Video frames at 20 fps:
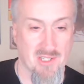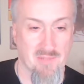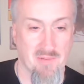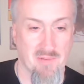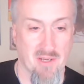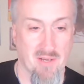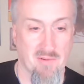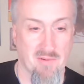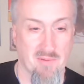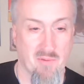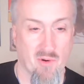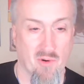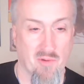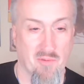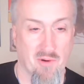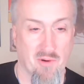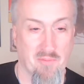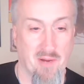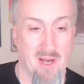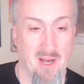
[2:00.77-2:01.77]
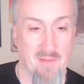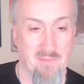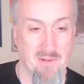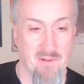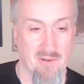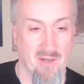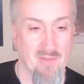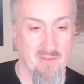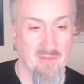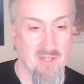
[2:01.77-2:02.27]
is becoming more and more
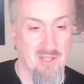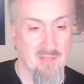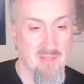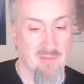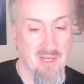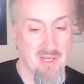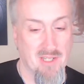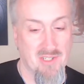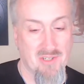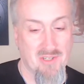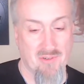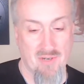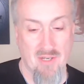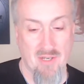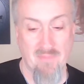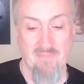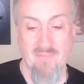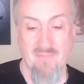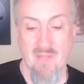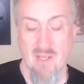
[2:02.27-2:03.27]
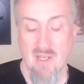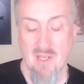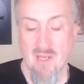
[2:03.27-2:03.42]
popular, even in the mainstream,